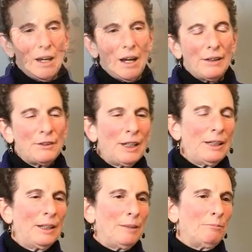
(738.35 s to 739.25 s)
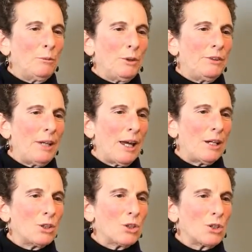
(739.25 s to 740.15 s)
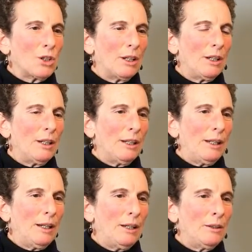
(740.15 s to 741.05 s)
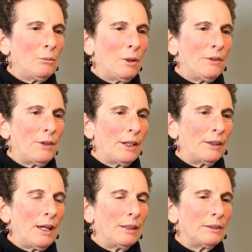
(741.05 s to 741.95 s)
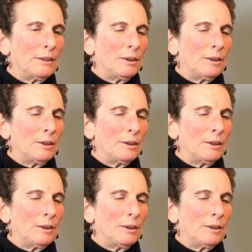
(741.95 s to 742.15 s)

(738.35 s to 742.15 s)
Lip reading: I think with Dash, the one thing that